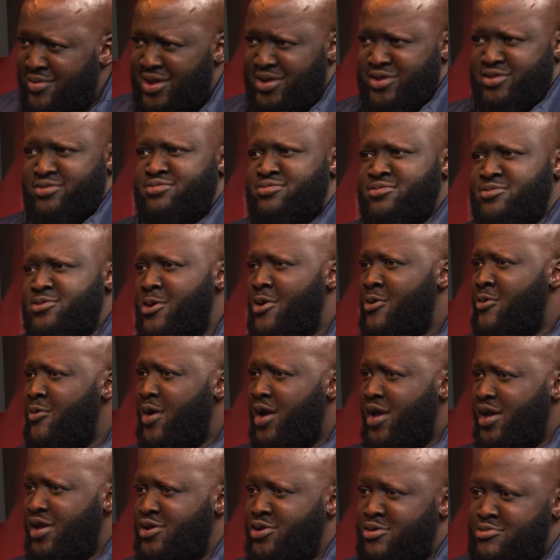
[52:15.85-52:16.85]
I'm like, no
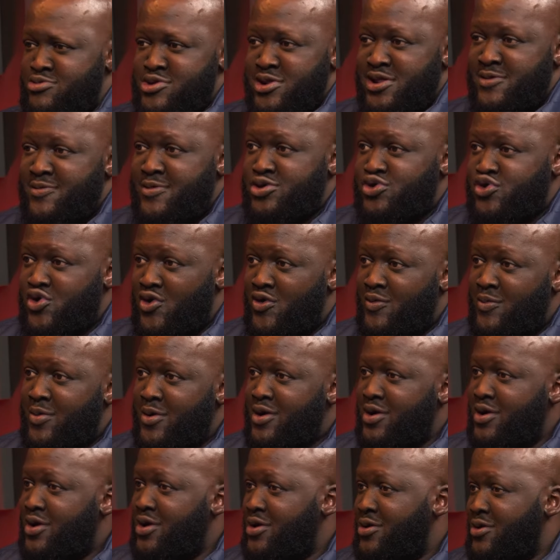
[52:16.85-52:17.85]
way. When you live in
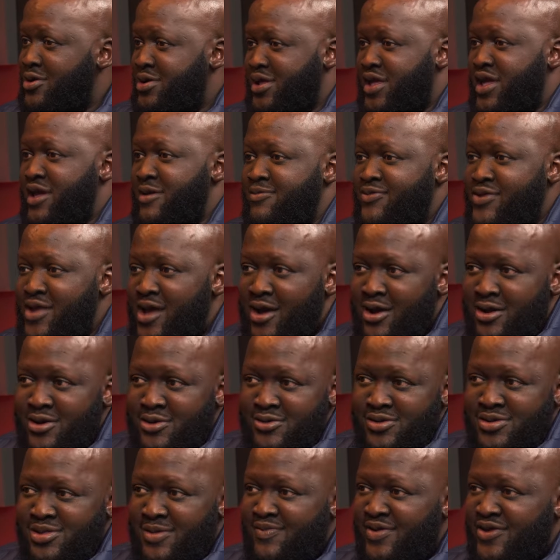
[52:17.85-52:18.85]
Joburg or in Cape
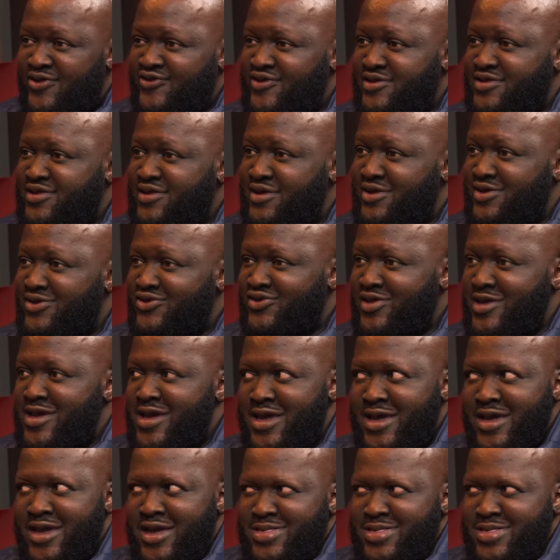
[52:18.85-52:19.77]
Town or in the big cities,